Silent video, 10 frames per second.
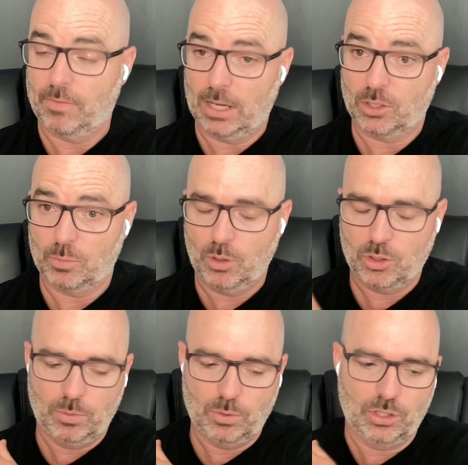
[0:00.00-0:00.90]
fast as
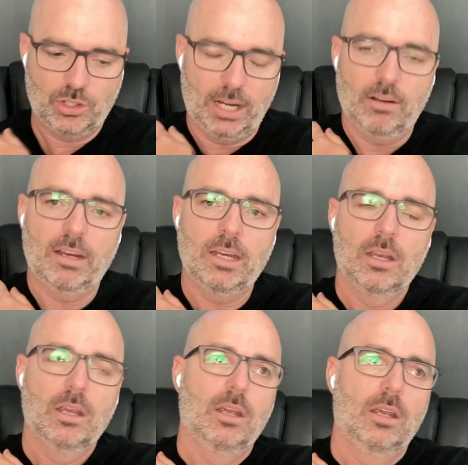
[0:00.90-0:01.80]
possible. So generally
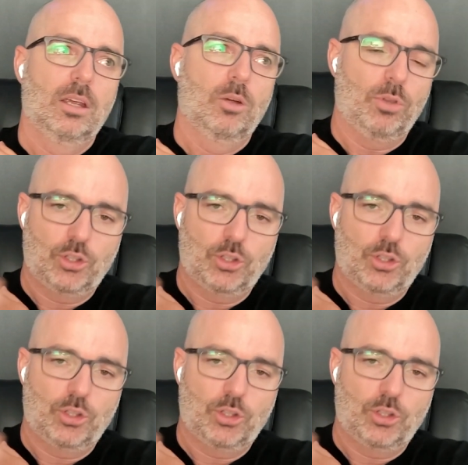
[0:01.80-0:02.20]
with